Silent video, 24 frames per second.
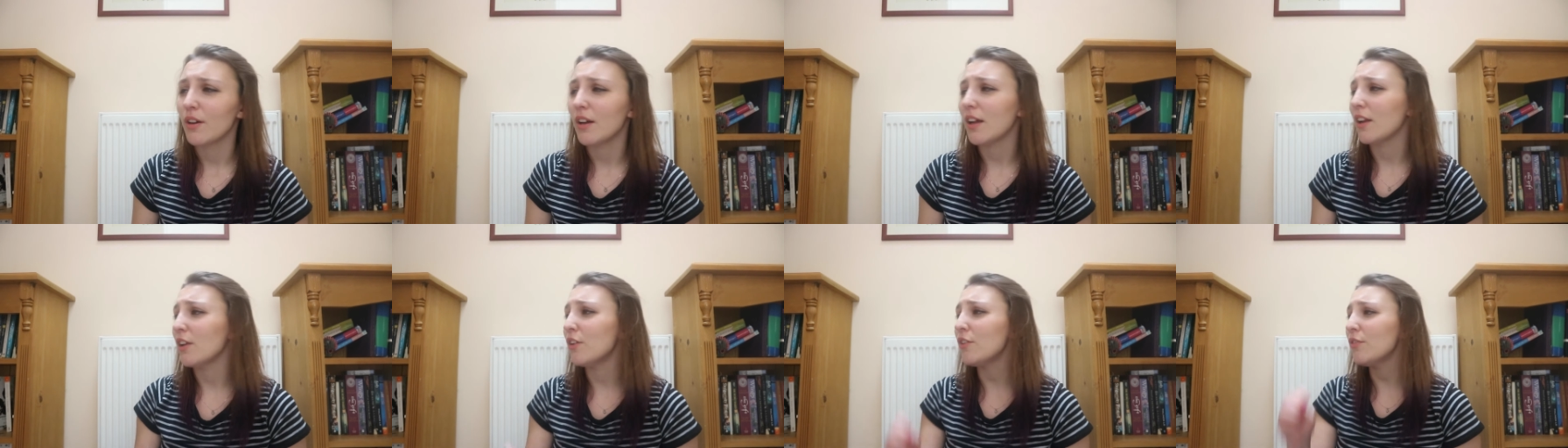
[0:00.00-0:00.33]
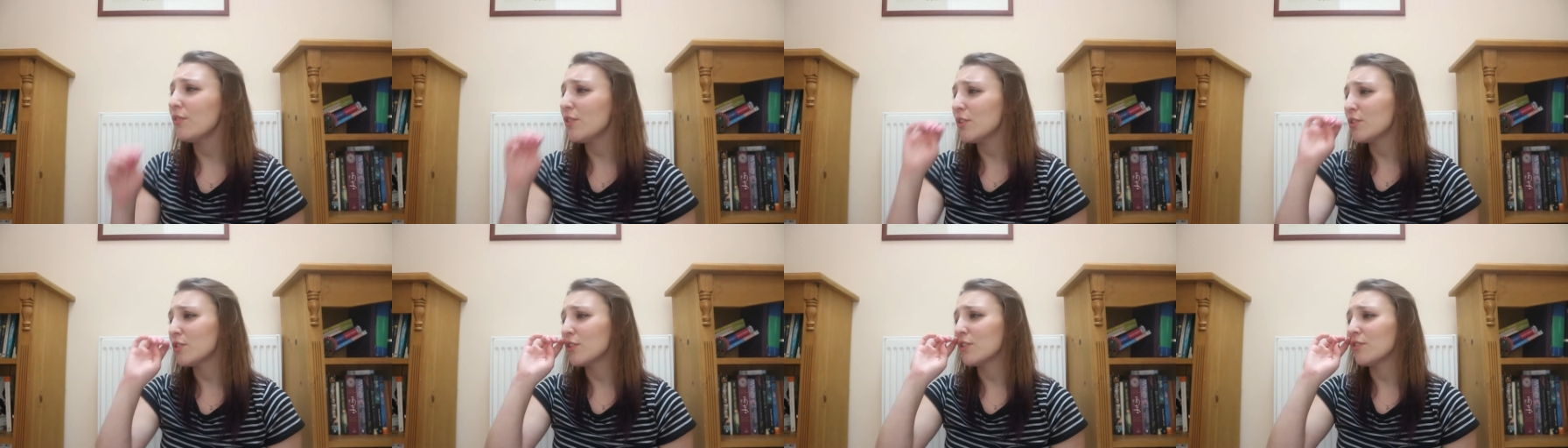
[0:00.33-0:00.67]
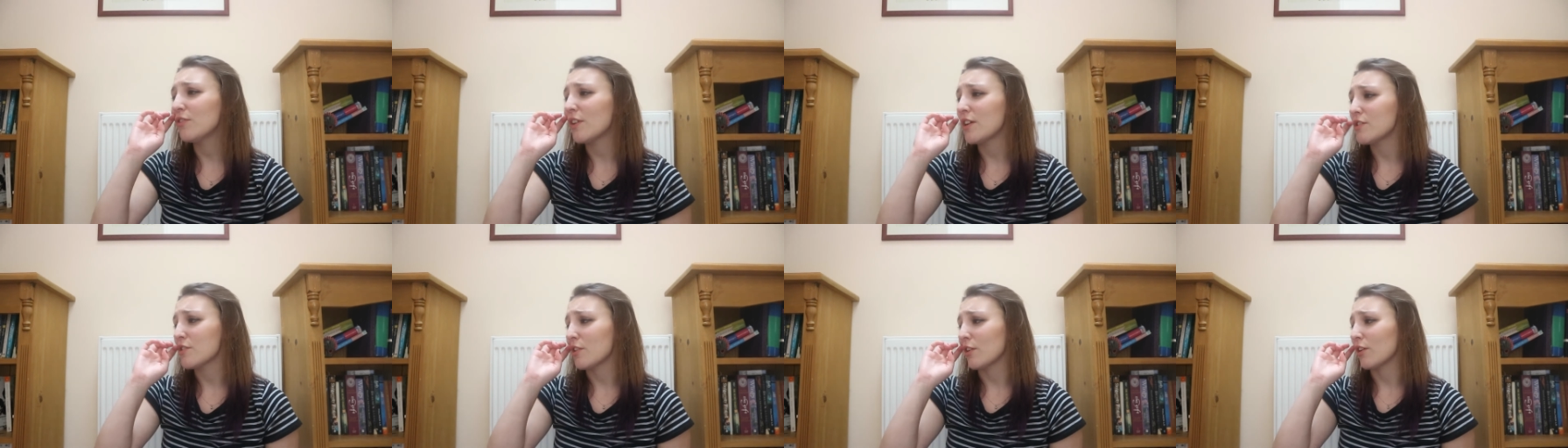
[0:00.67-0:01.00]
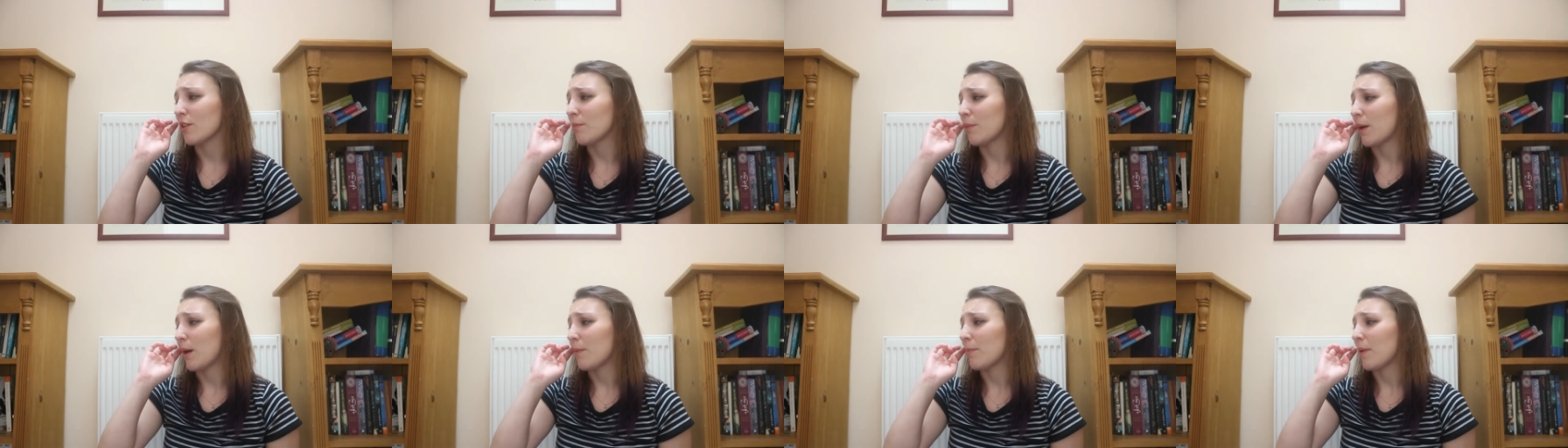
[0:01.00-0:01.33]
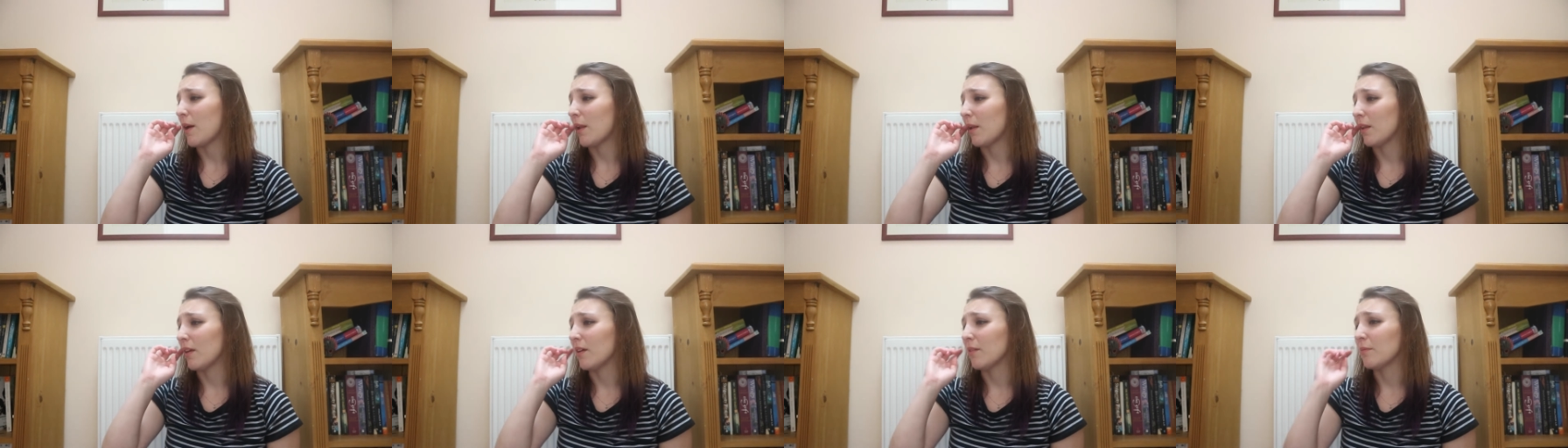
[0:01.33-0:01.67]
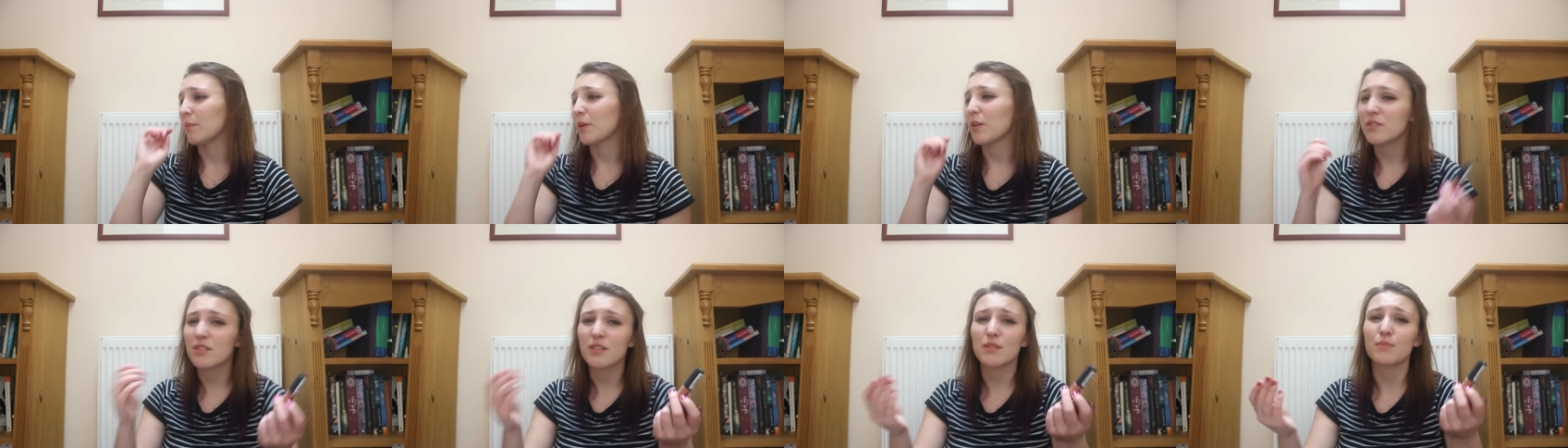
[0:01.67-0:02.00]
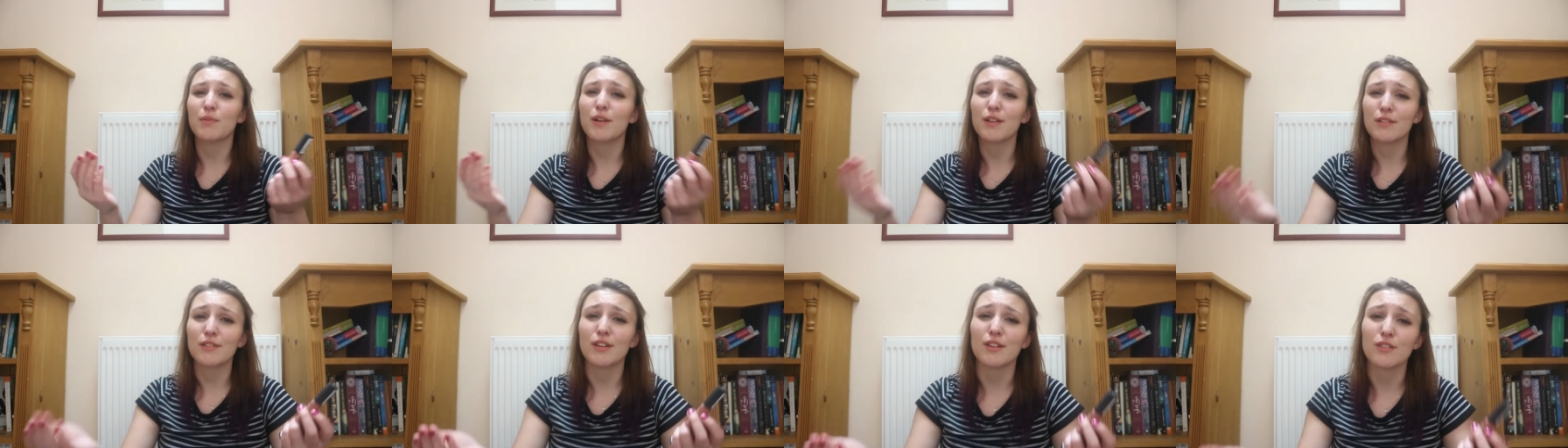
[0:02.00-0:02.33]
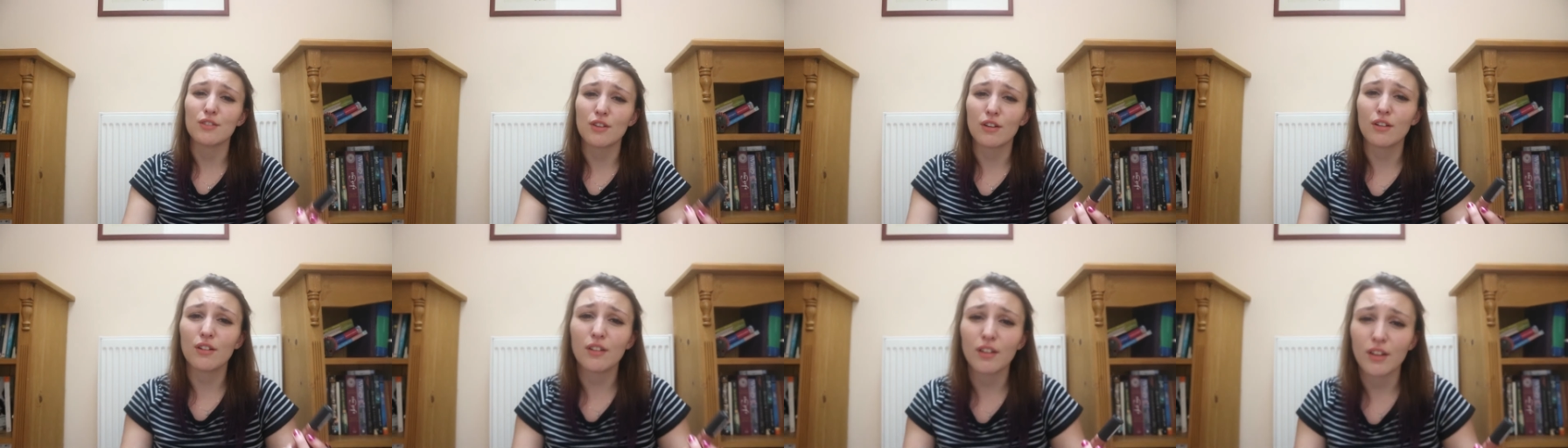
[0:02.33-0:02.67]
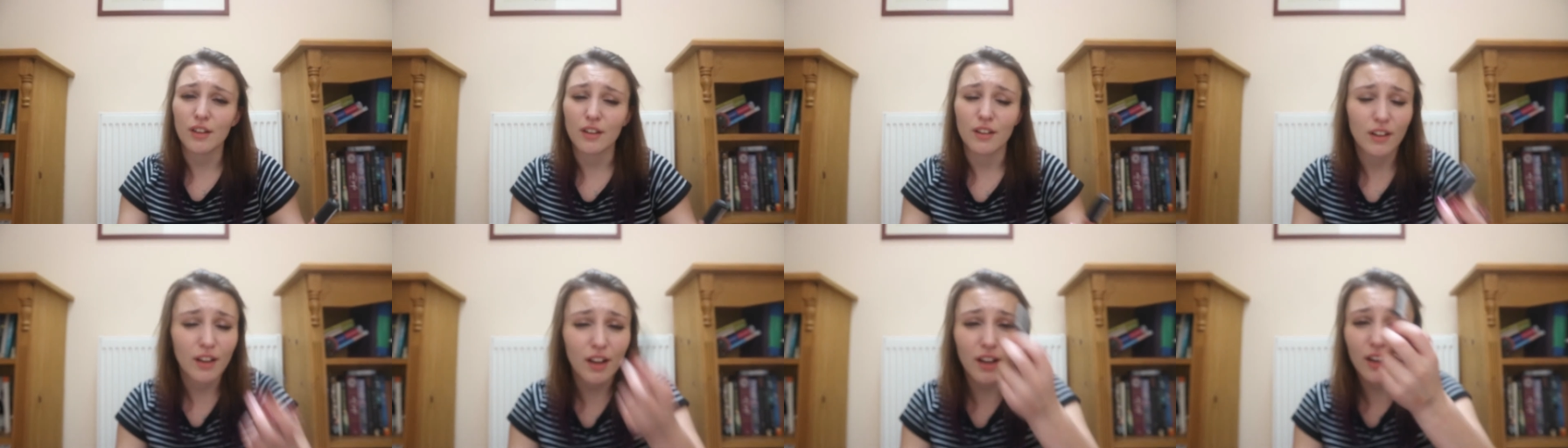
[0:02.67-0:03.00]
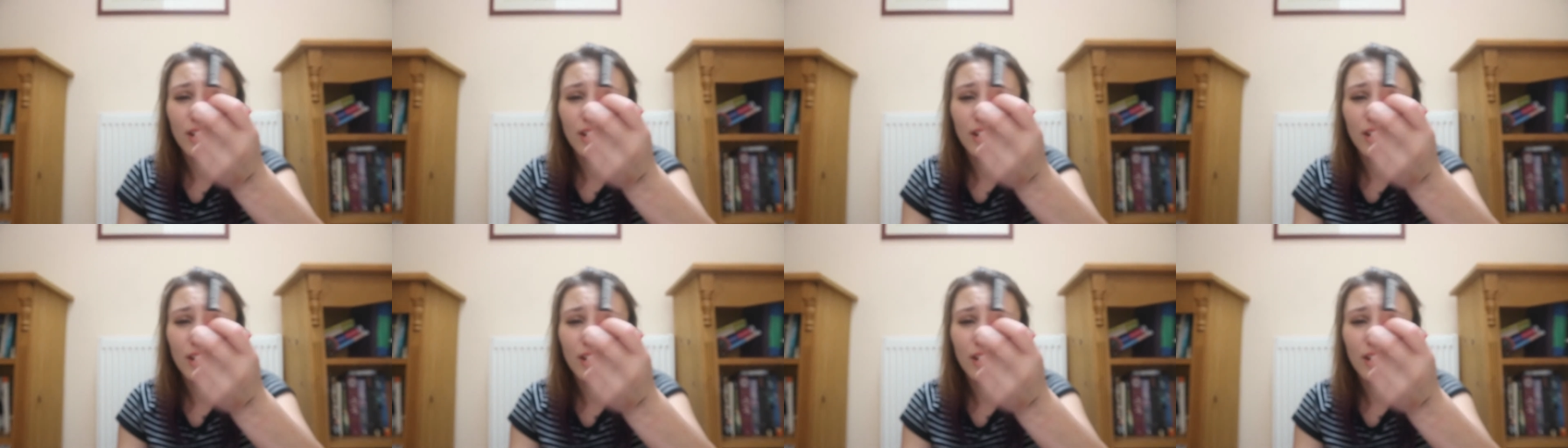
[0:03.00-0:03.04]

I love the Too Faced Chocolate Bar palette because it smells like chocolate.